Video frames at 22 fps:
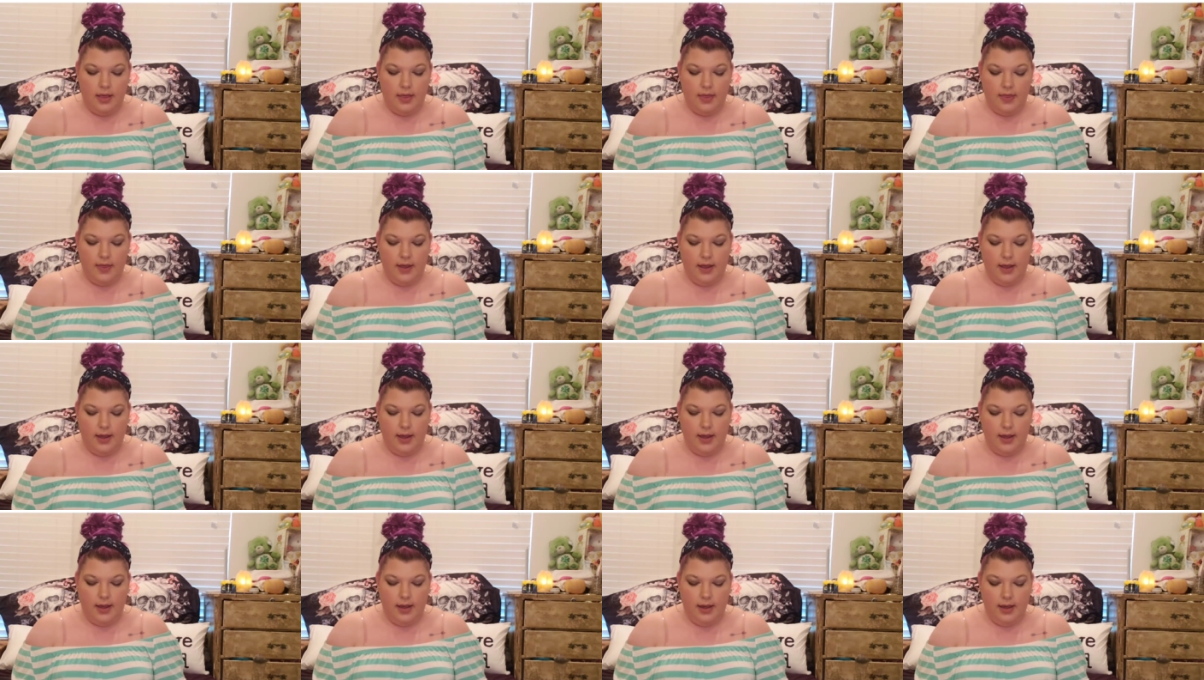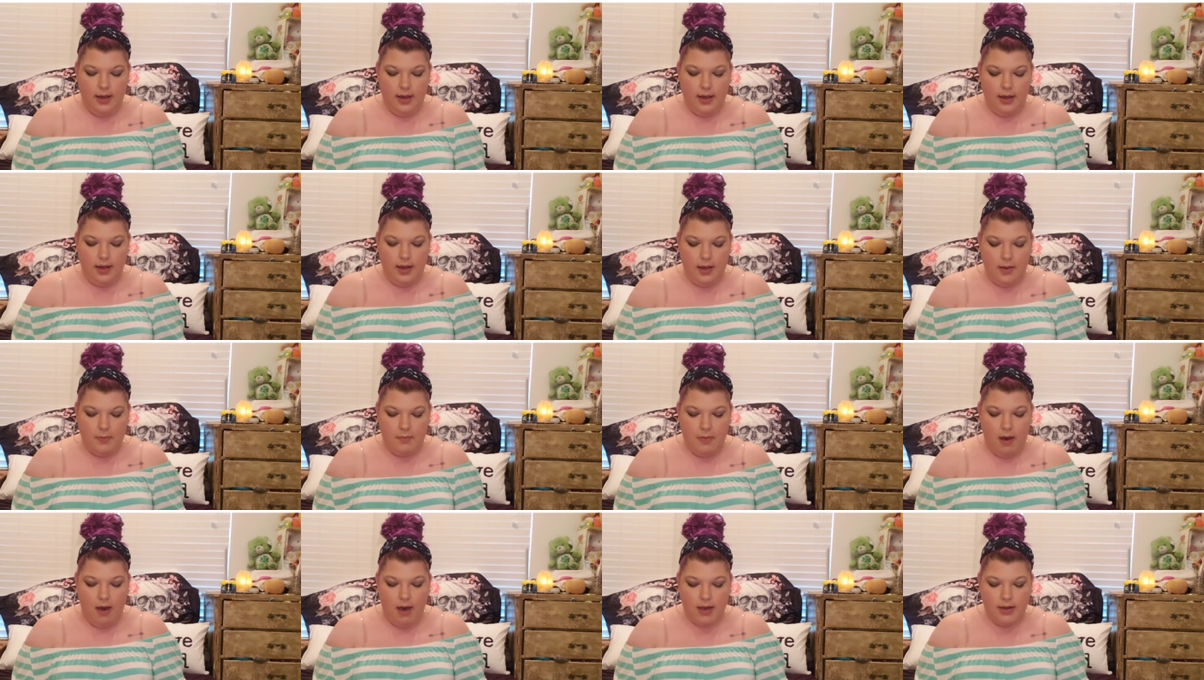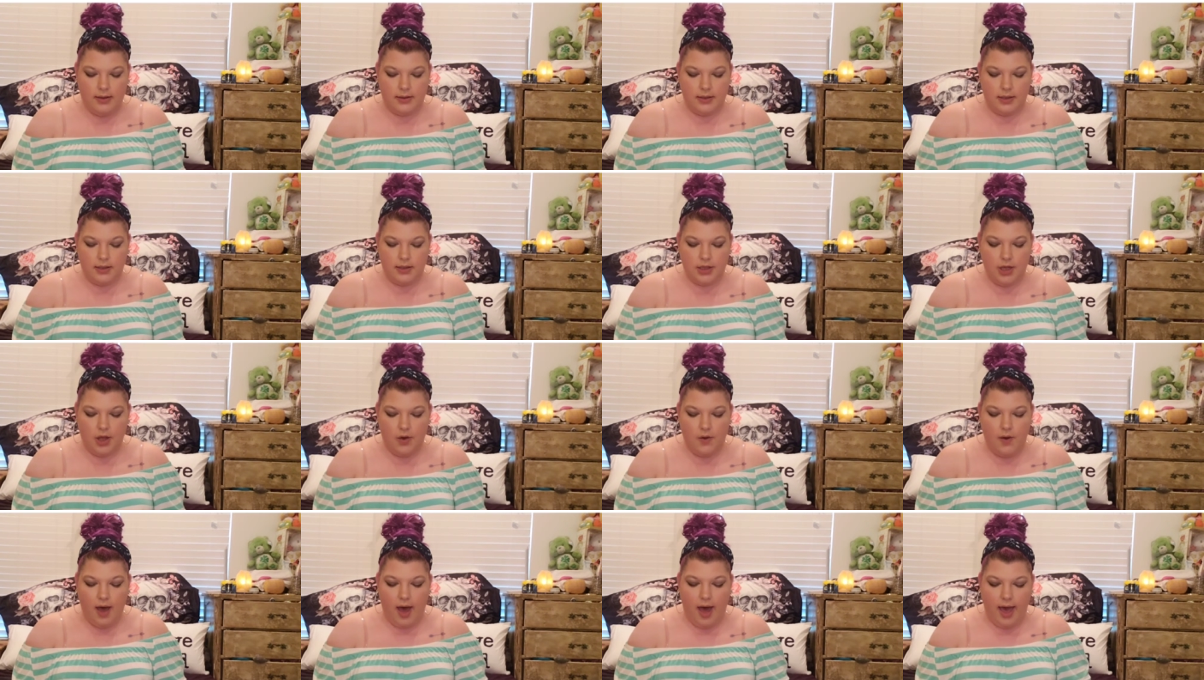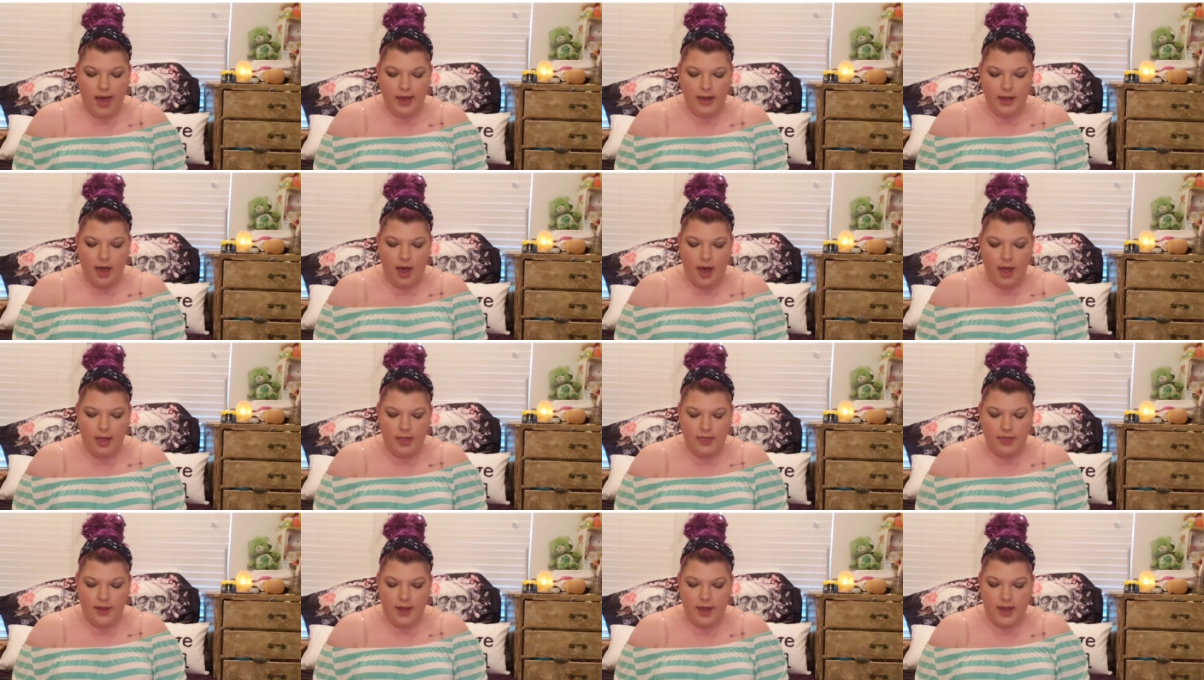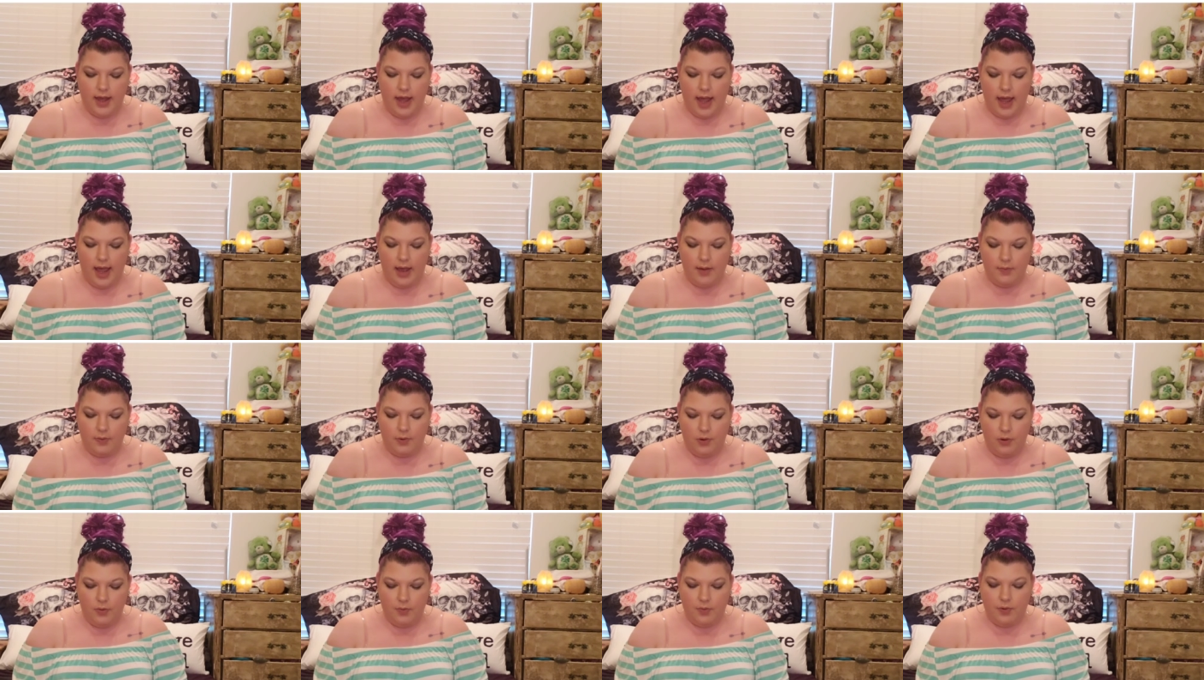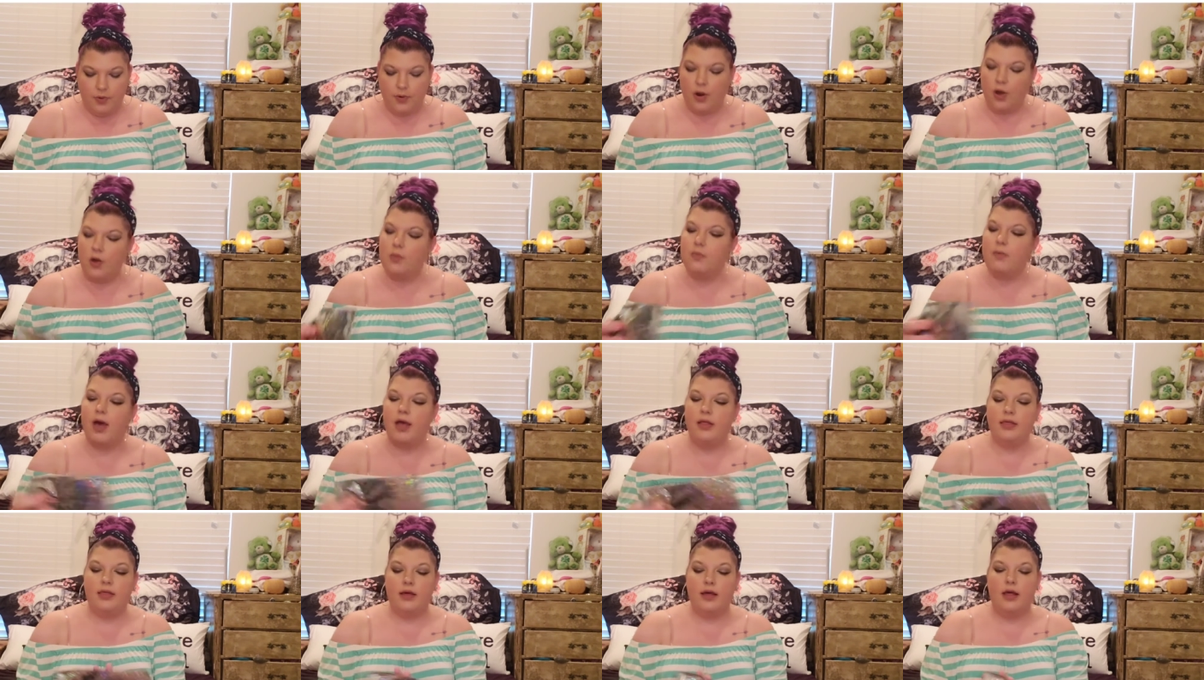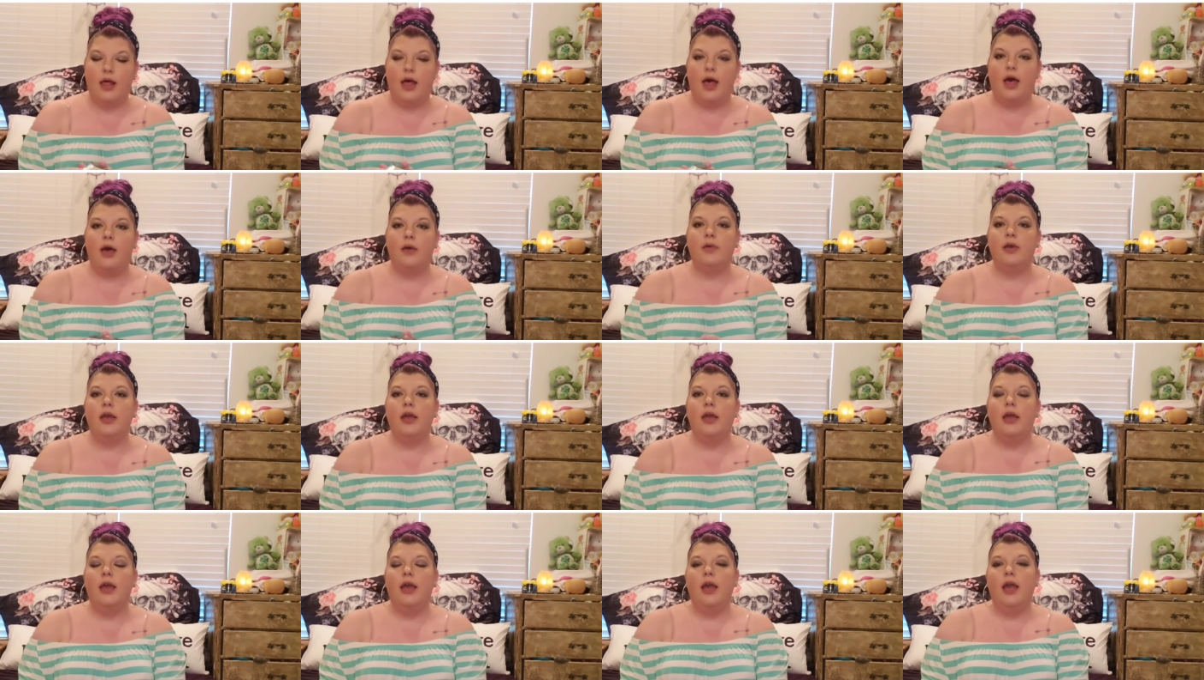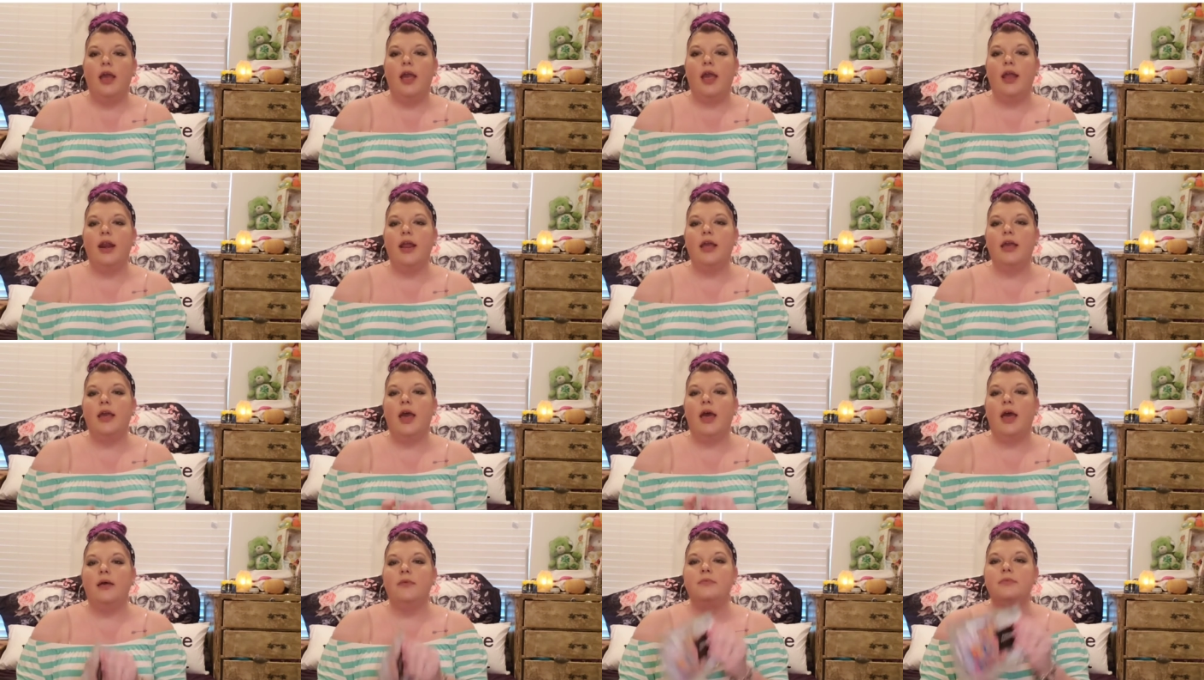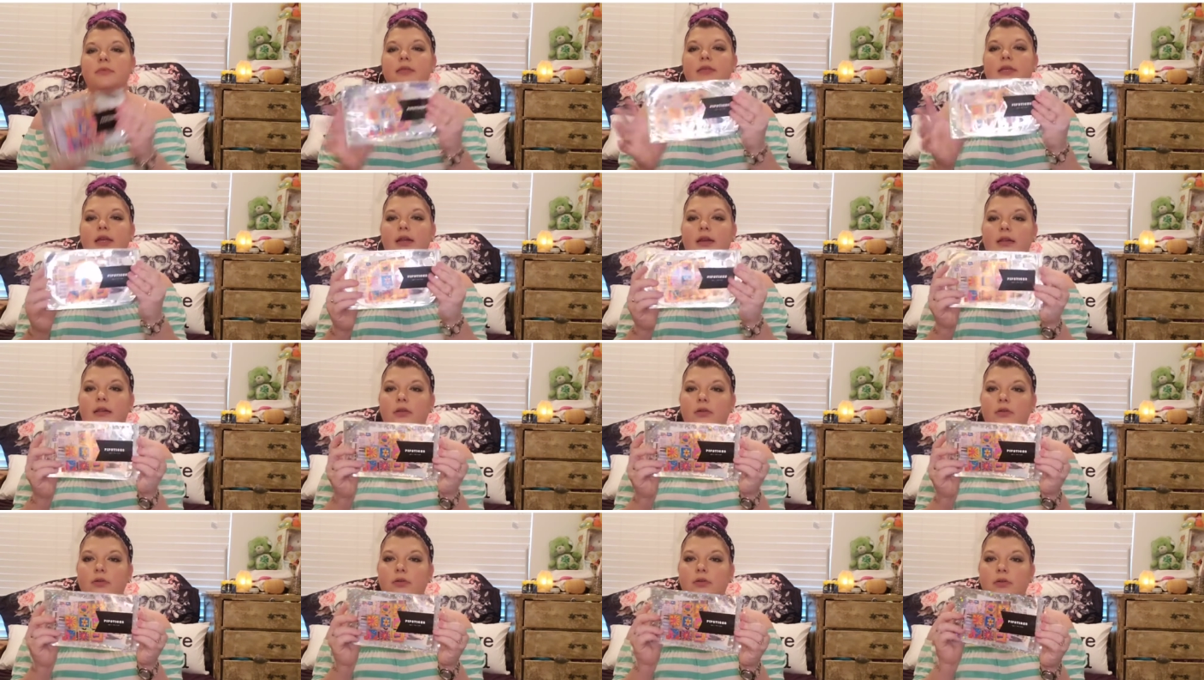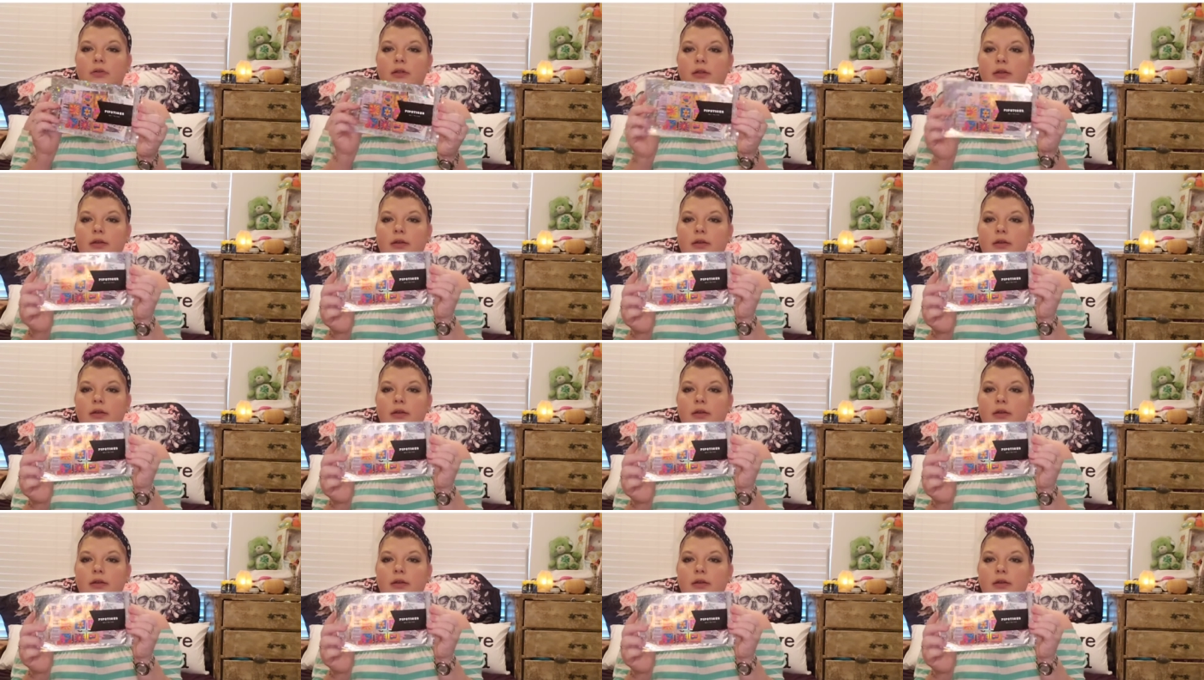the box. So I got the April Pro Month Club and it comes in a little